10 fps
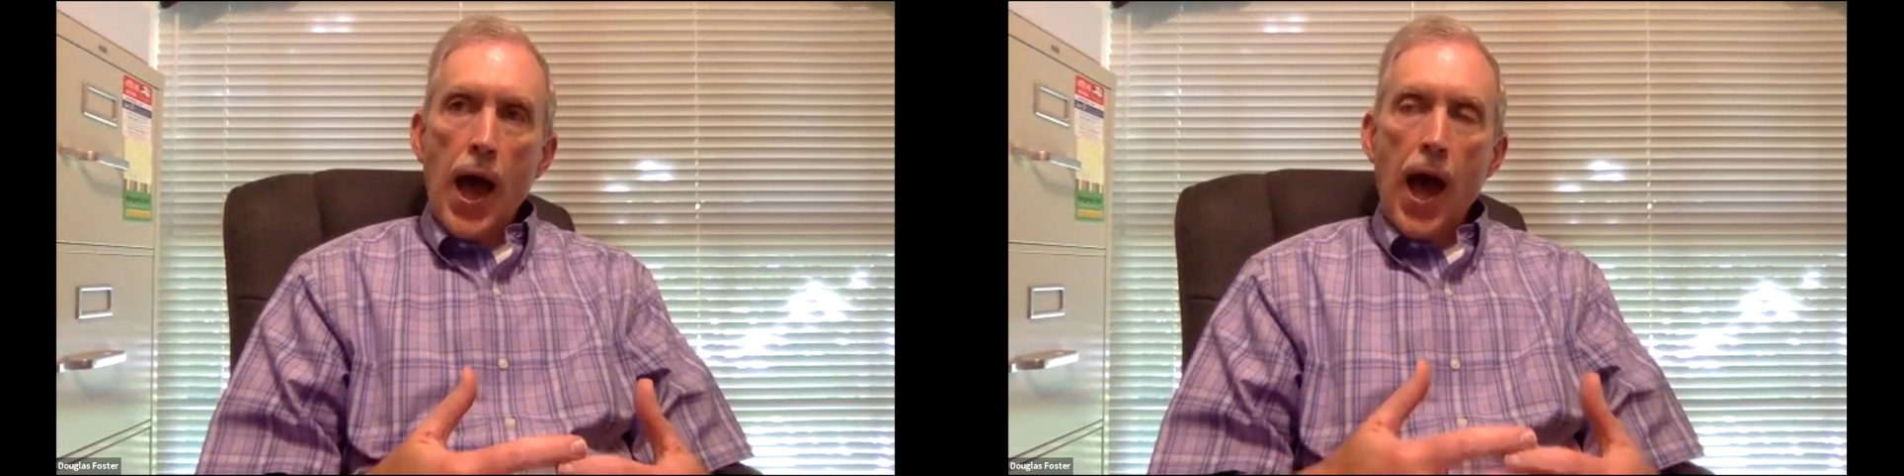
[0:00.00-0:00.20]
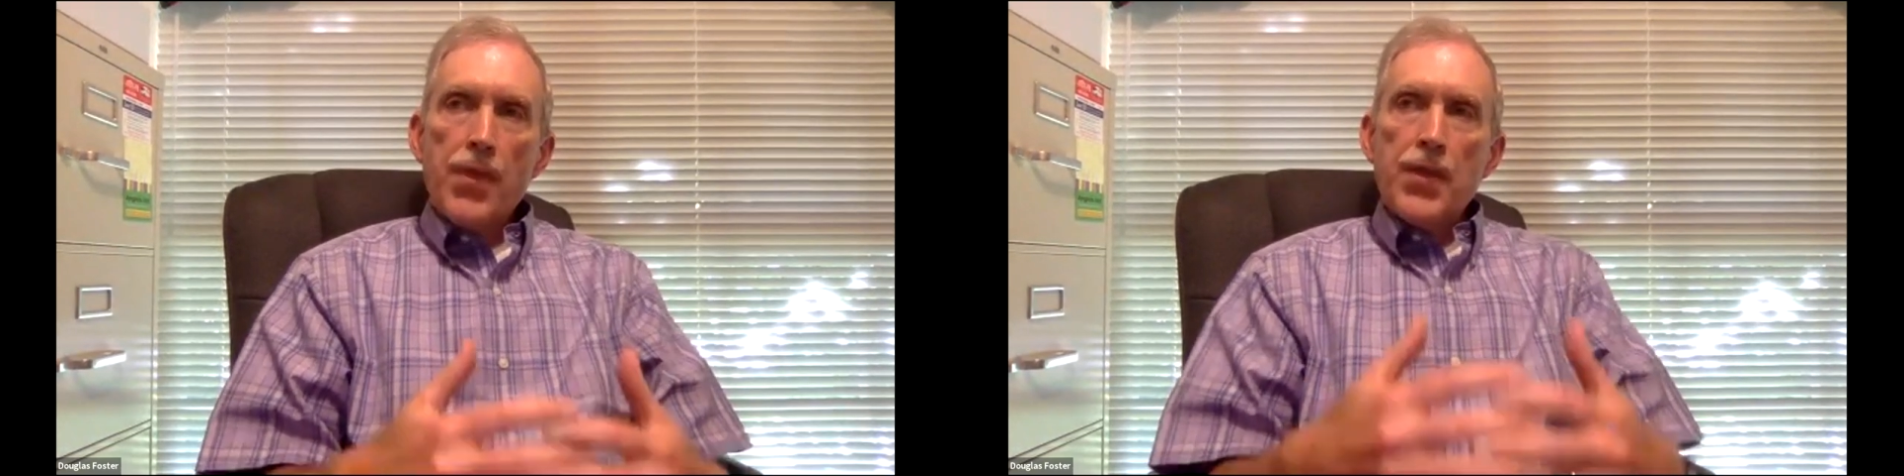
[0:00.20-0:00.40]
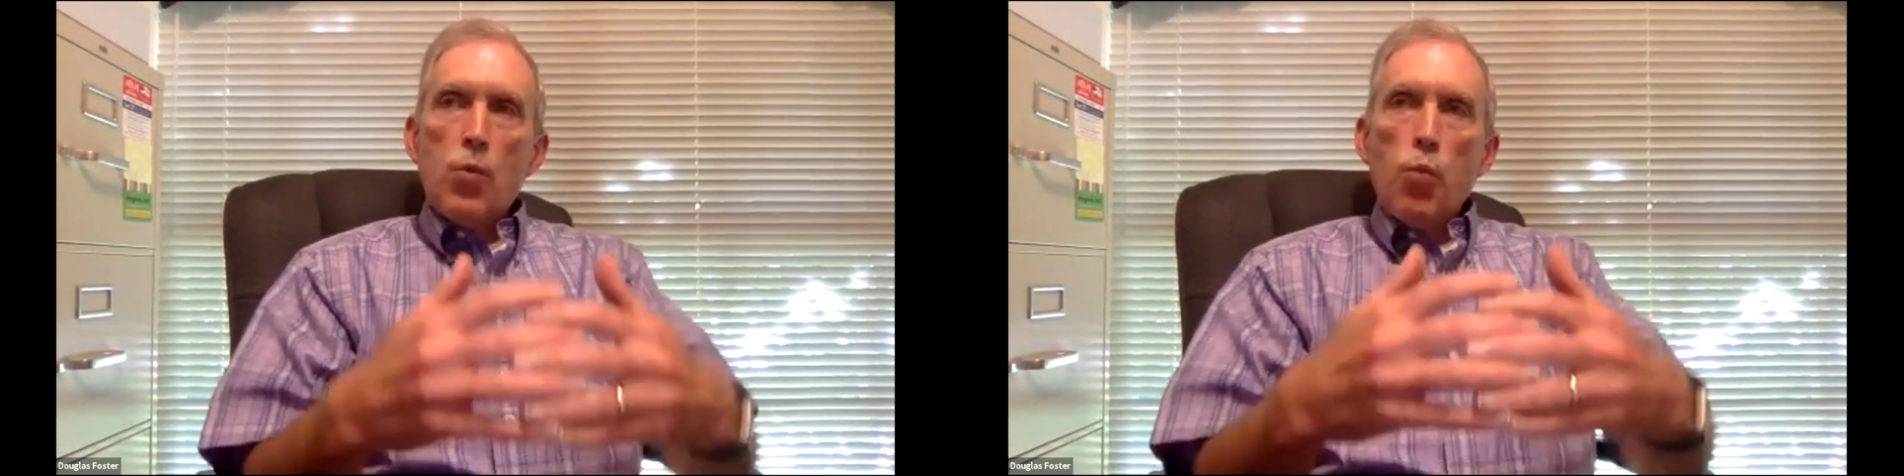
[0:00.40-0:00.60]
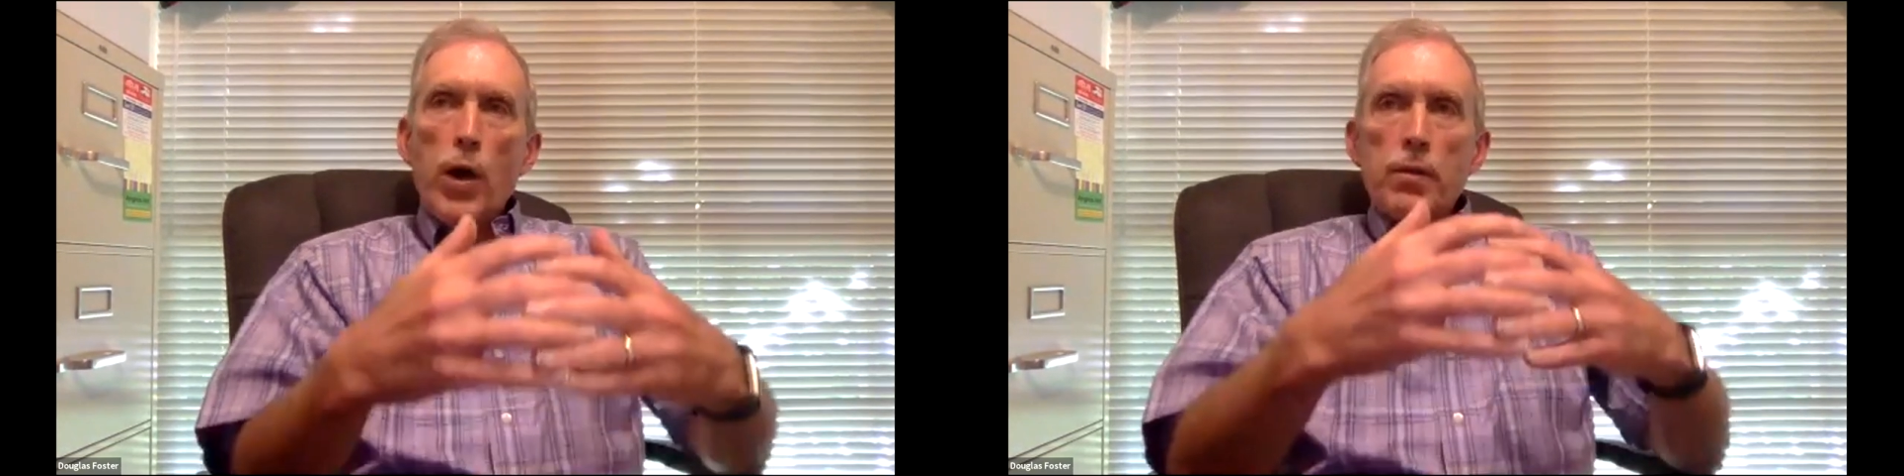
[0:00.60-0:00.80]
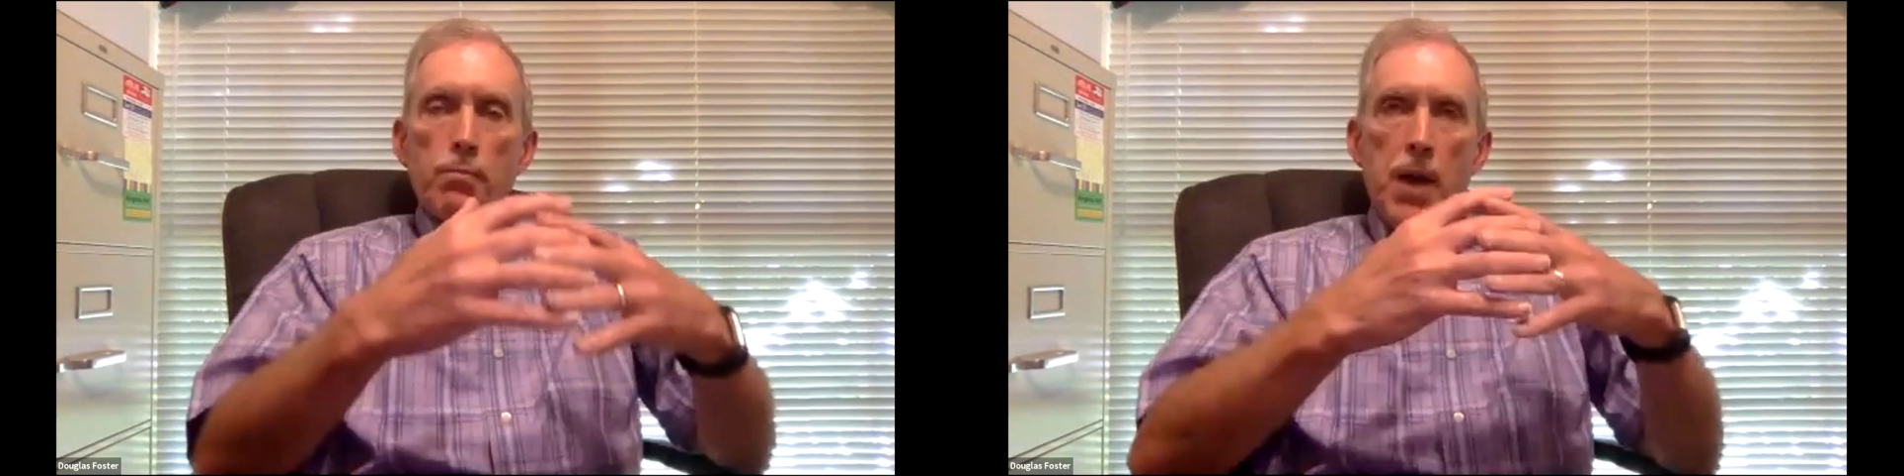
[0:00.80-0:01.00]
I think
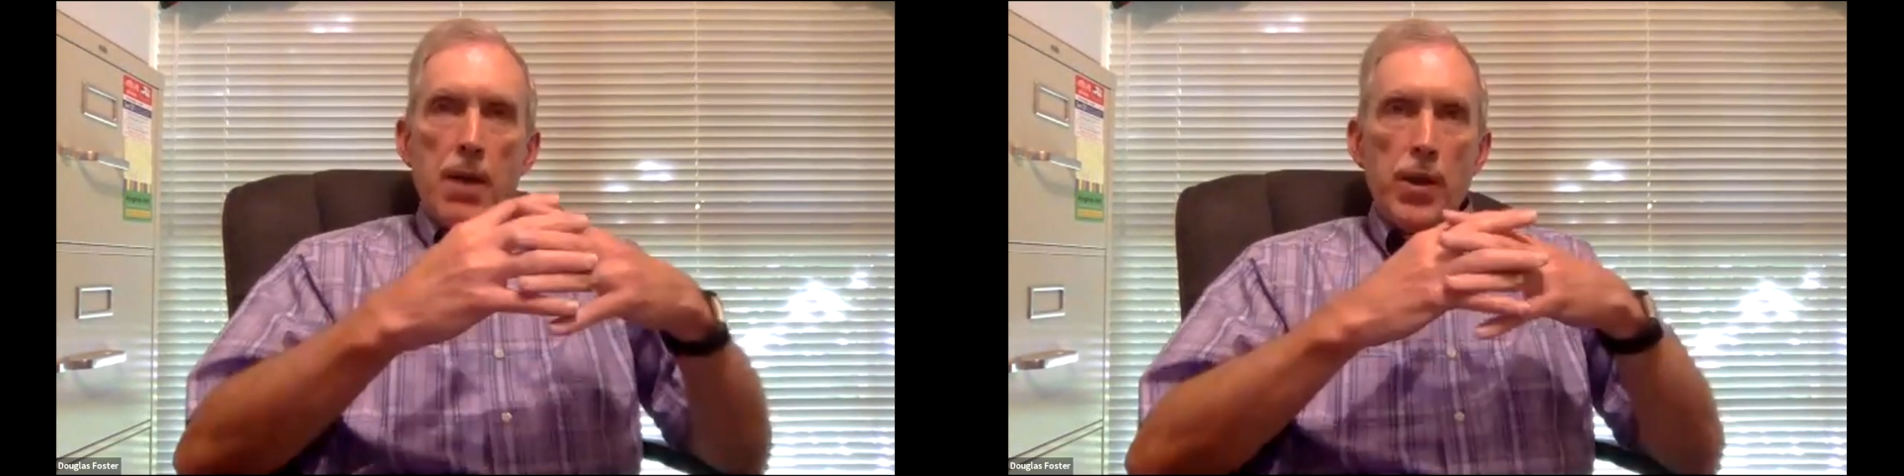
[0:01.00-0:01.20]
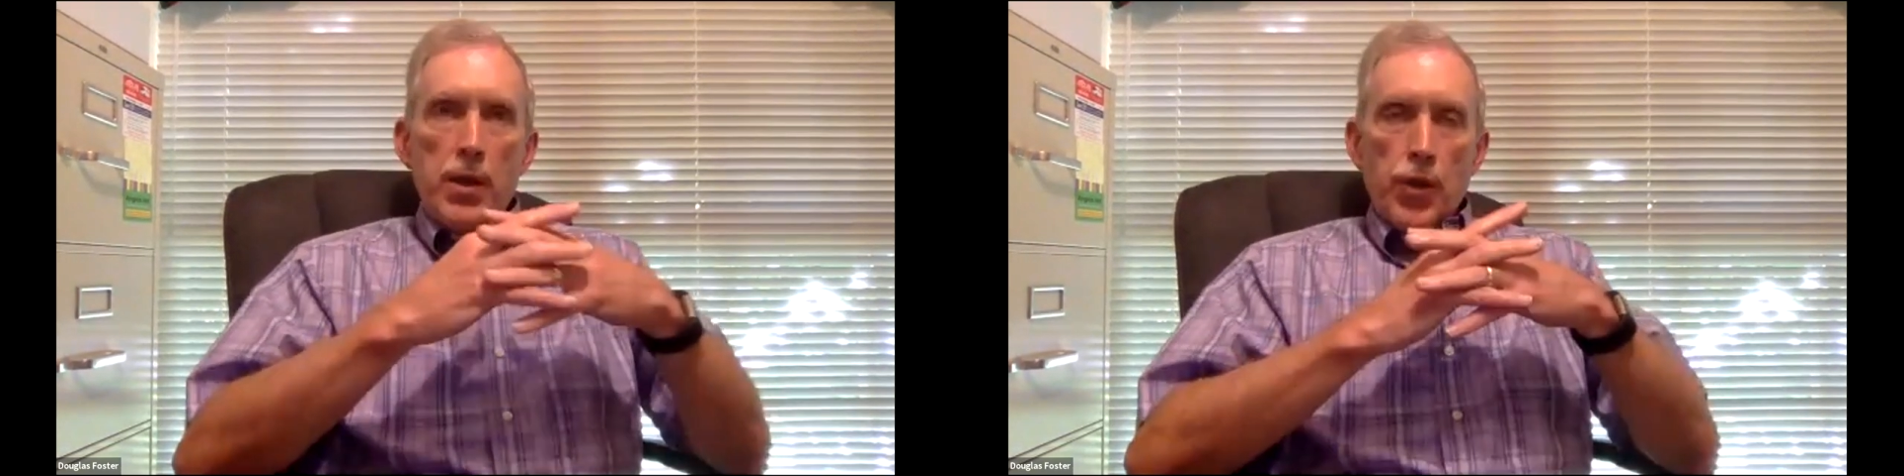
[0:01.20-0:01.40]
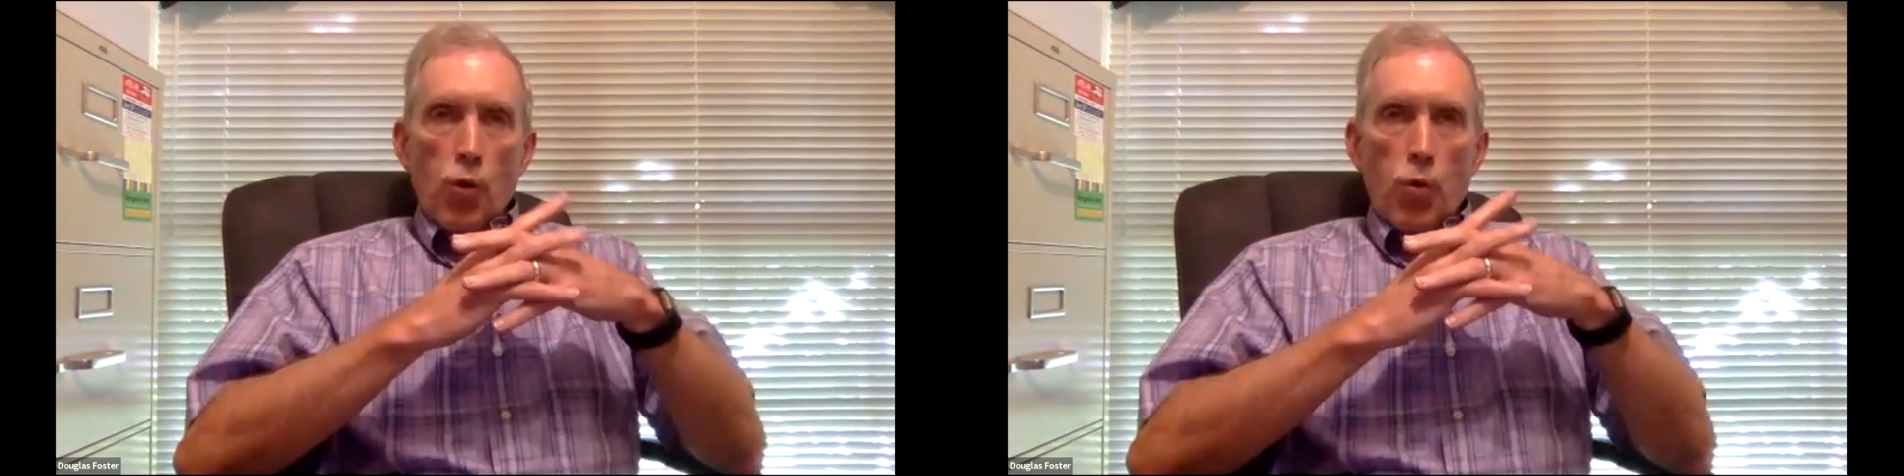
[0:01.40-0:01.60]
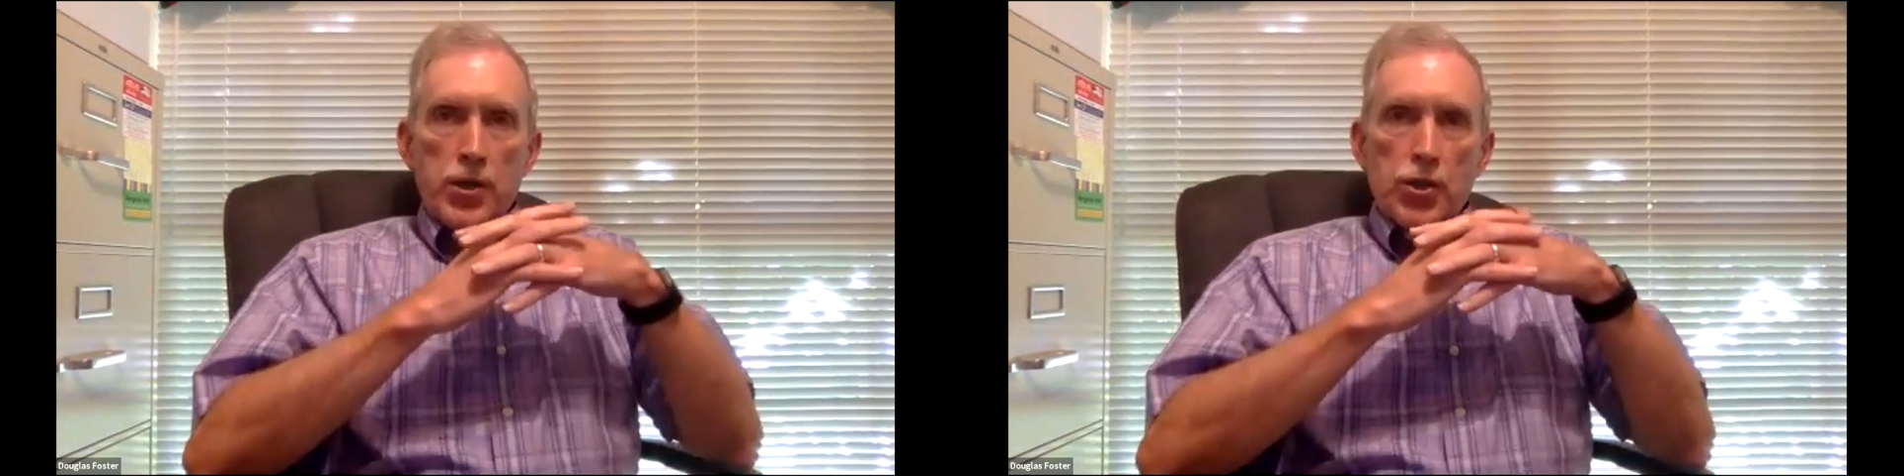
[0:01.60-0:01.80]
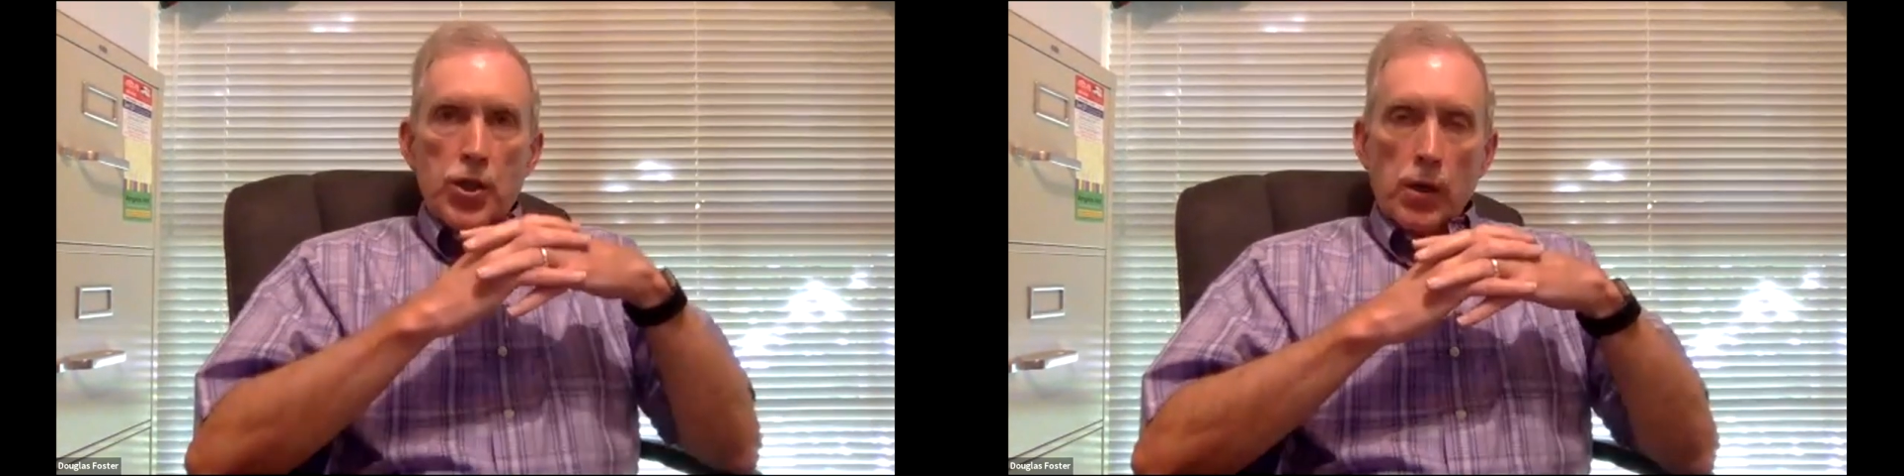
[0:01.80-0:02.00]
what maybe the
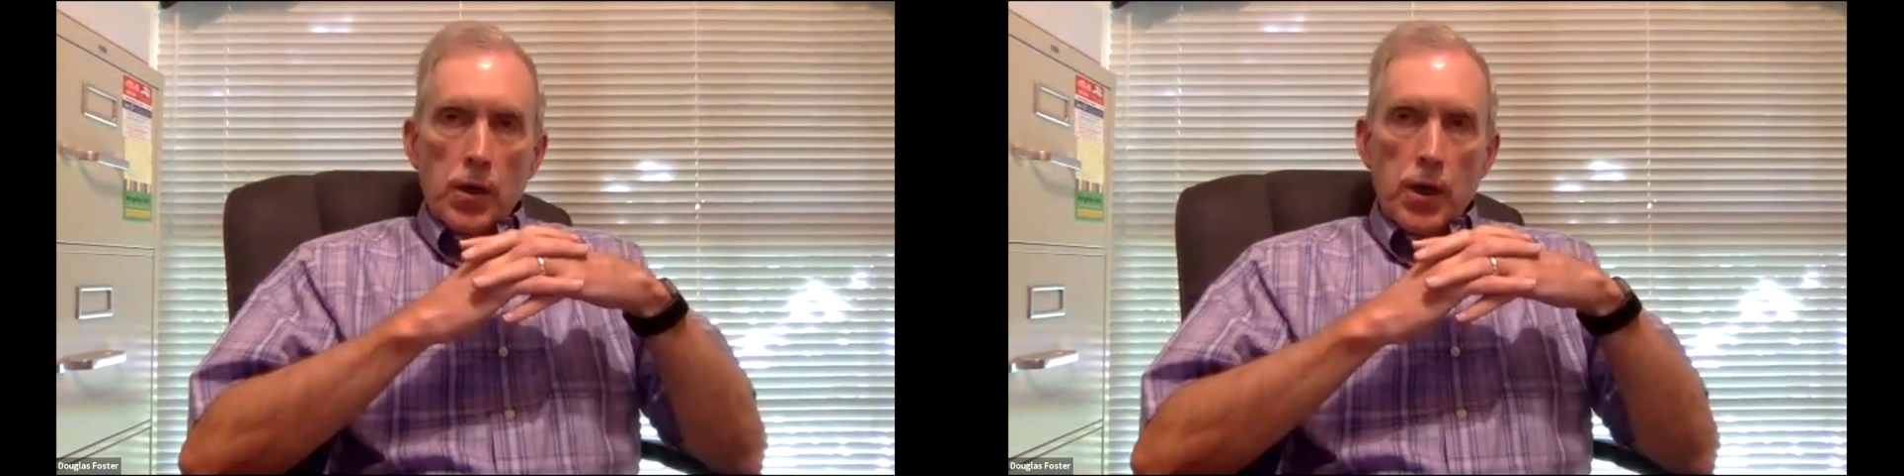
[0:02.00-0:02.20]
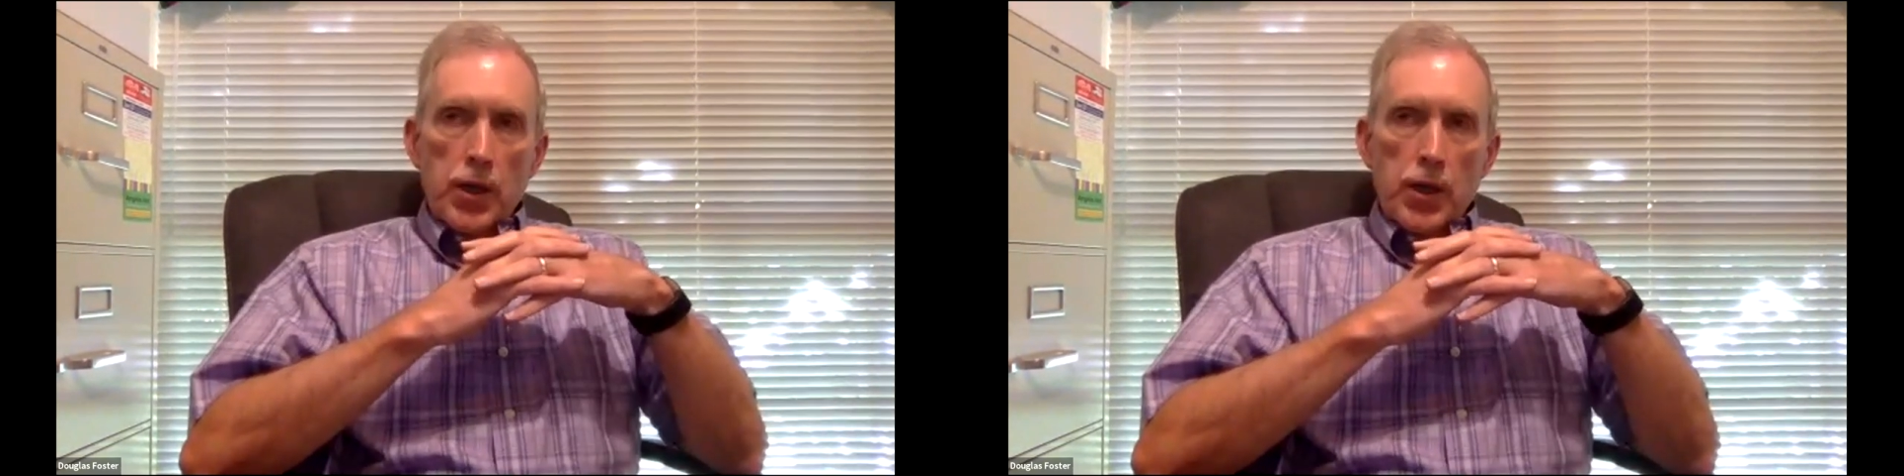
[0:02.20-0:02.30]
question